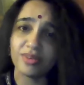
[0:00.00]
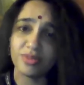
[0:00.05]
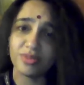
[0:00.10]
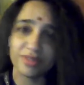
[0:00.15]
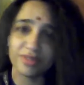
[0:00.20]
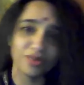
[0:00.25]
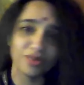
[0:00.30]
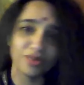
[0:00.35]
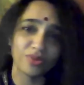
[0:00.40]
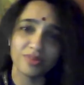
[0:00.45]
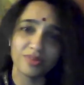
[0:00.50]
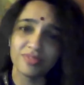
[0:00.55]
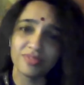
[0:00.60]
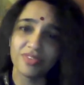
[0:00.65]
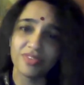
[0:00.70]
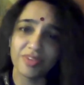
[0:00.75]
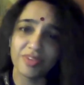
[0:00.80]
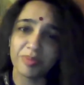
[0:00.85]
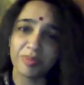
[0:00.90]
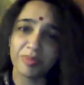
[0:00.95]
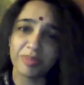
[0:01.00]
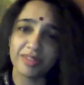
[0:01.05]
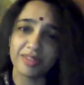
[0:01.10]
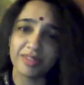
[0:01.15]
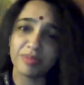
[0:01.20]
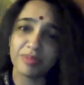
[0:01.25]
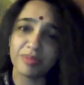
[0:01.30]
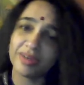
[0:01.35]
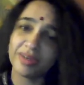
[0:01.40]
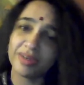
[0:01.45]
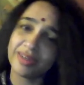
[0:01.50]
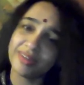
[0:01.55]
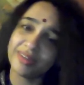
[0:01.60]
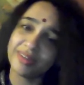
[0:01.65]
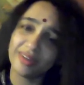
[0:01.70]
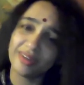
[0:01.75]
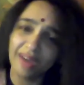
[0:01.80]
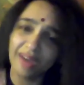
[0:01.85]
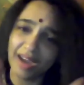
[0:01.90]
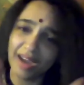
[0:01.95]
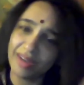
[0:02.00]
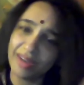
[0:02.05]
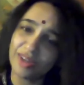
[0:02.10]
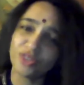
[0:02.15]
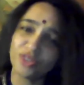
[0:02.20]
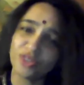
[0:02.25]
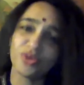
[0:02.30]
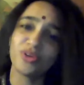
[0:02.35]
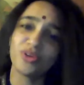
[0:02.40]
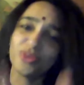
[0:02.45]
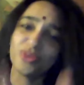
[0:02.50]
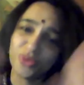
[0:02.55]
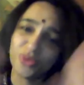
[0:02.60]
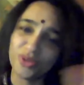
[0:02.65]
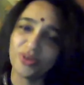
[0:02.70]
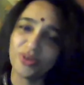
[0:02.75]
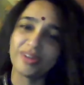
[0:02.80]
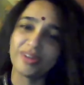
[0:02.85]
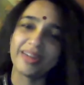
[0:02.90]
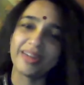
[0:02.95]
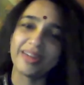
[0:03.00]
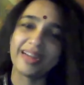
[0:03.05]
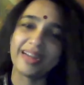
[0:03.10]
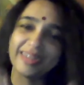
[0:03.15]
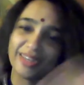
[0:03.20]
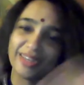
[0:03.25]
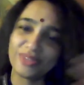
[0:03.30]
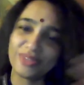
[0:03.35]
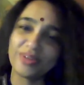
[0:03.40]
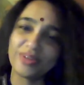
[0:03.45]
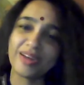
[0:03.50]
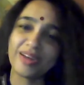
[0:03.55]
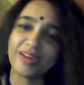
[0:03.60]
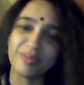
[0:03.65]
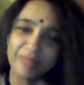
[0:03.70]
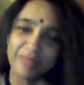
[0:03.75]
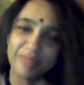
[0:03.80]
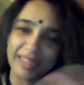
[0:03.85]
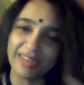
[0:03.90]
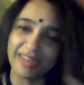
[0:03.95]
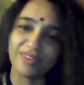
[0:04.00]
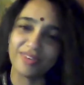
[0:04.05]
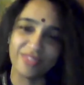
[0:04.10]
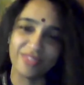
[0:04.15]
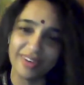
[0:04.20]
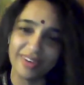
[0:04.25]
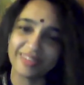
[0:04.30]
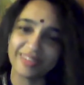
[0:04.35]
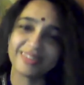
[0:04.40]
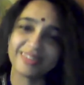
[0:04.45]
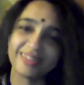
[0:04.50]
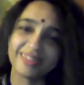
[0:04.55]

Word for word: you know, fifty paisa per liter, I assure you, your ideas will come thick and fast.